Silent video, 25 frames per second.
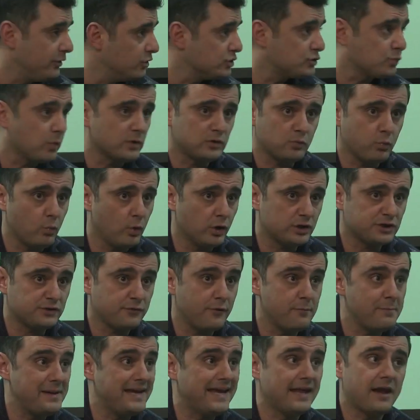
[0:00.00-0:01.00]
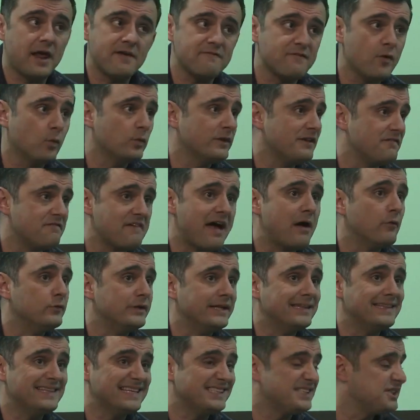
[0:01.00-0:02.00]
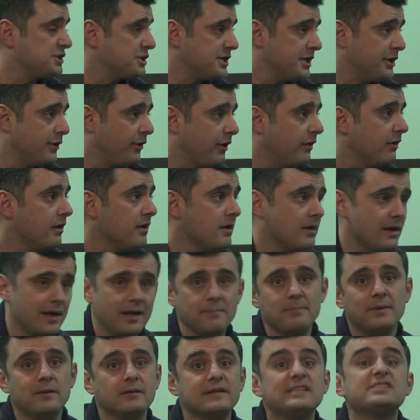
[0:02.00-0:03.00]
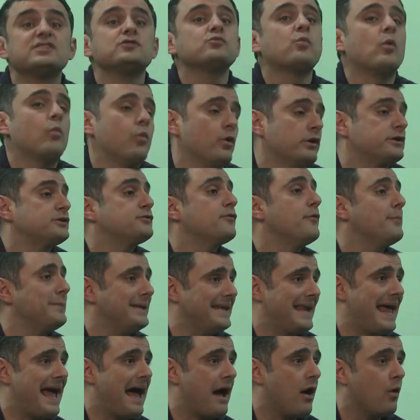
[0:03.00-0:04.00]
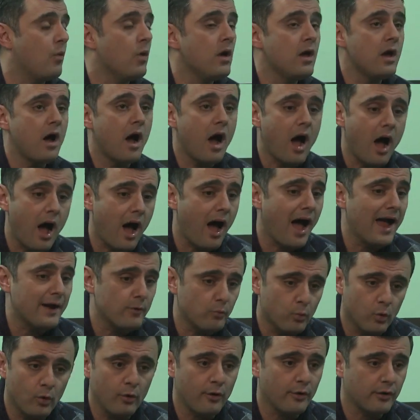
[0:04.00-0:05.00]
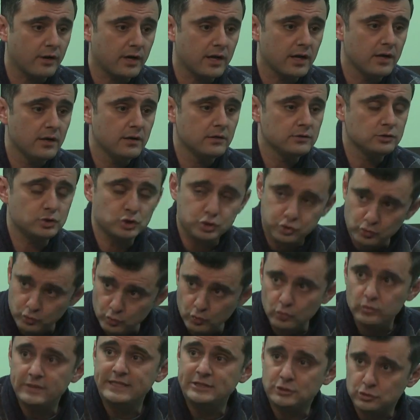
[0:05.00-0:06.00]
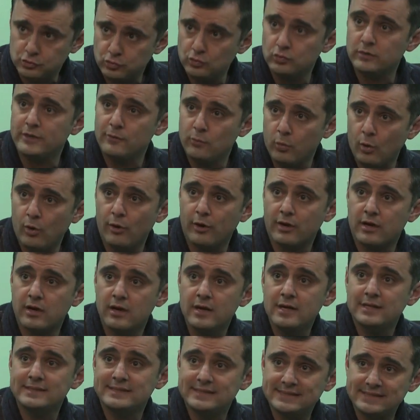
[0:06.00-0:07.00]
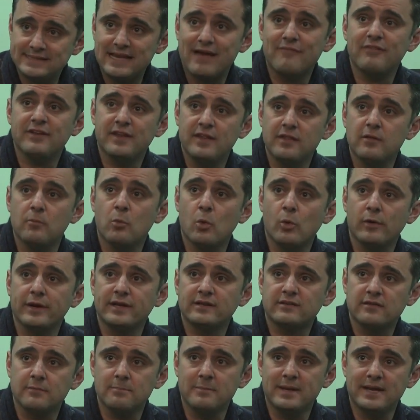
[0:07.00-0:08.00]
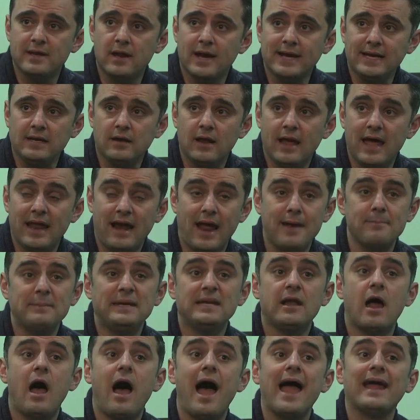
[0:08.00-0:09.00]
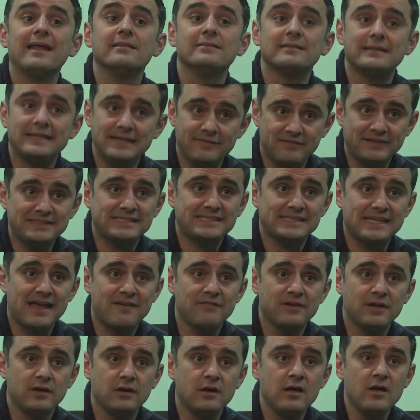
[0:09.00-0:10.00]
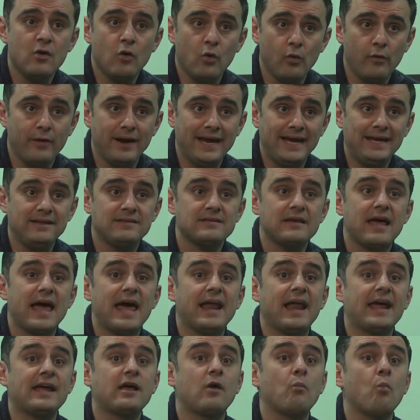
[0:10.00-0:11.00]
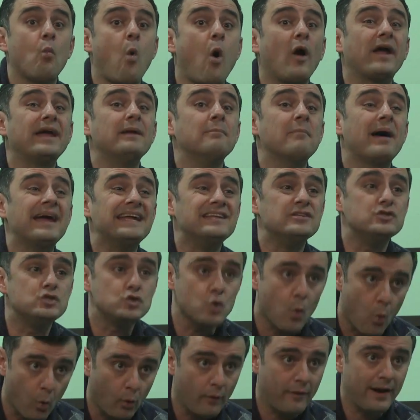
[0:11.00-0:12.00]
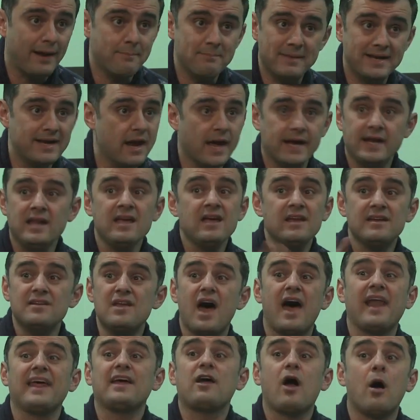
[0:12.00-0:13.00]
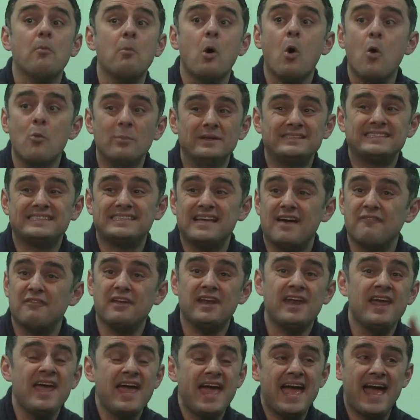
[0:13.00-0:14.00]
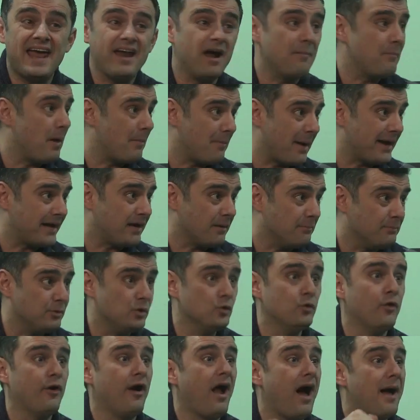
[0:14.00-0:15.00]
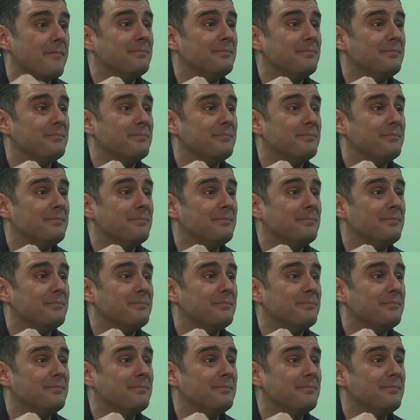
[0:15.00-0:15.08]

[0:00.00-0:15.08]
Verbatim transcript: Here's what works for me, and I've only found it this year. And this is what works for me now. I work, truly, truly work, 7 in the morning to midnight. And I mean, I leave at 7 or 8 and I walk in my door at midnight. Not I come home at 7 and I'm on my computer.